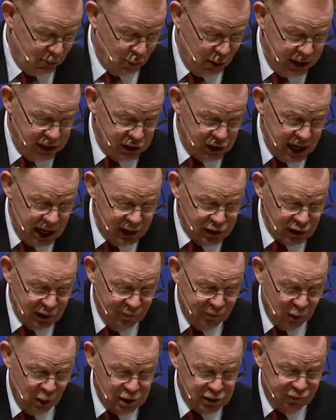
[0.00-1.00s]
what he says in
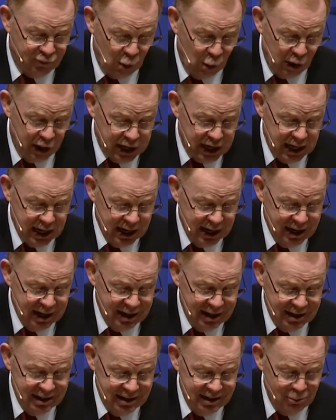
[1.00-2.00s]
verse 40.
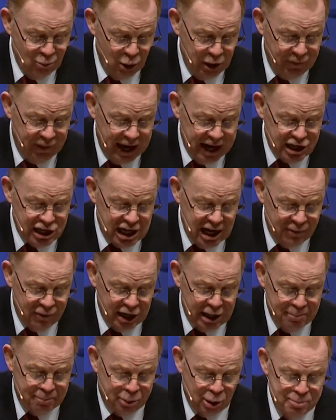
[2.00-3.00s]
Uh, when they had given
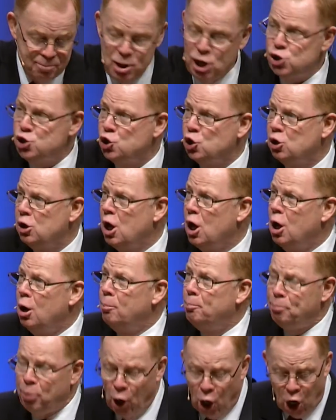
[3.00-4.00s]
him permission,
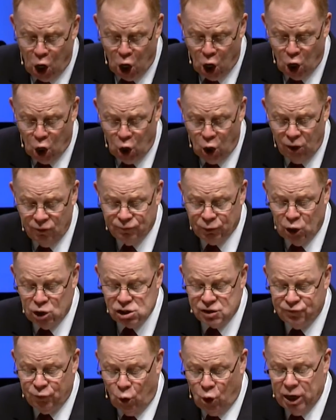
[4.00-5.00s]
Paul, verse
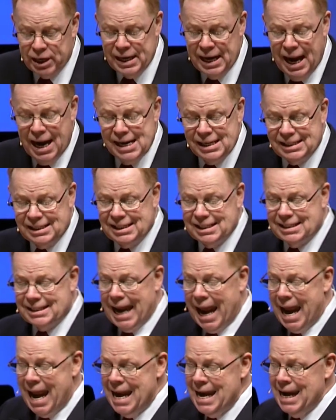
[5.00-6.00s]
40,
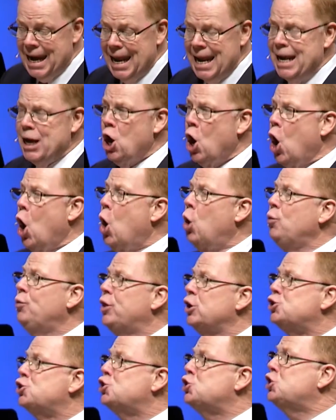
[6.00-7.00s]
standing on
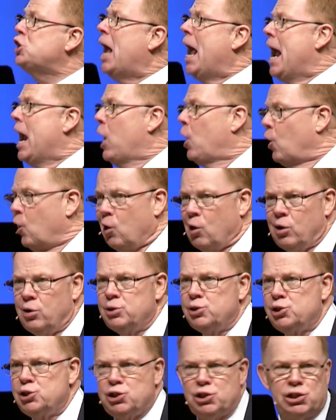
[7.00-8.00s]
the
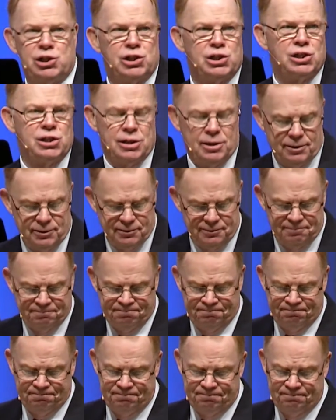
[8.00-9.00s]
stairs,
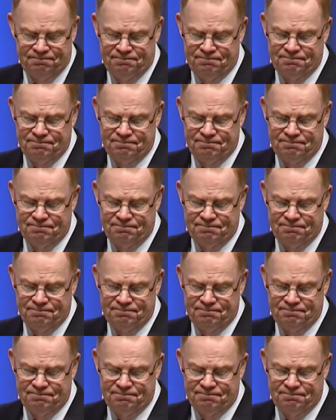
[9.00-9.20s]
mm-hmm.